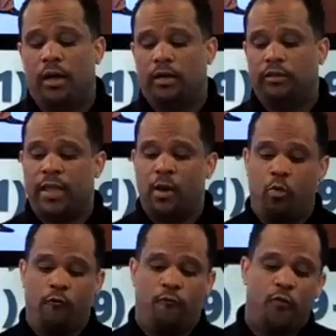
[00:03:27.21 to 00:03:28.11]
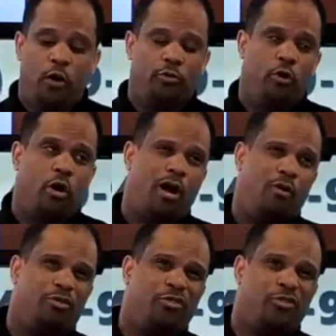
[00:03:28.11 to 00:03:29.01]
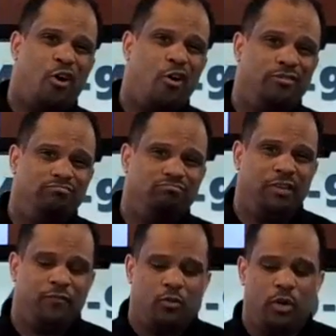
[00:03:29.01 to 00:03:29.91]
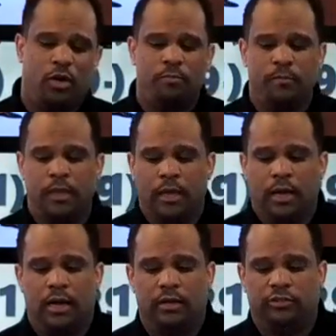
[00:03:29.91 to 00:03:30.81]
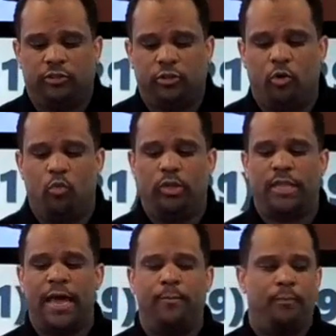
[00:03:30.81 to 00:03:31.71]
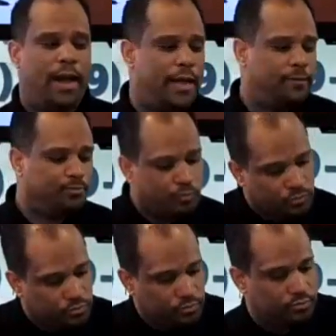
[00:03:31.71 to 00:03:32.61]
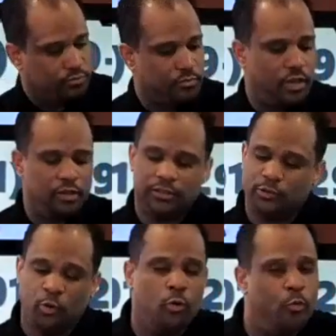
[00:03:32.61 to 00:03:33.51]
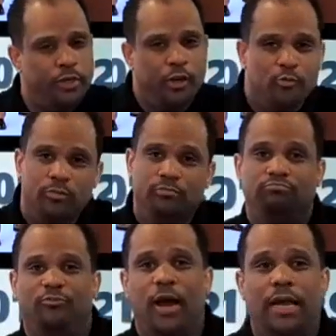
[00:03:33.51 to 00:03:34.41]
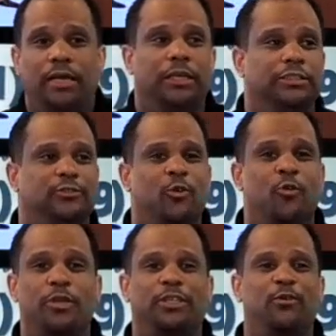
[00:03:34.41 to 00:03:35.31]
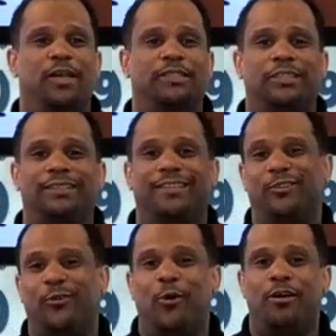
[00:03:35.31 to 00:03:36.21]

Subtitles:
that will further our thought, if you will. So with that in mind, let's do what we do. Right? Let's do what we do. Let's shut the door to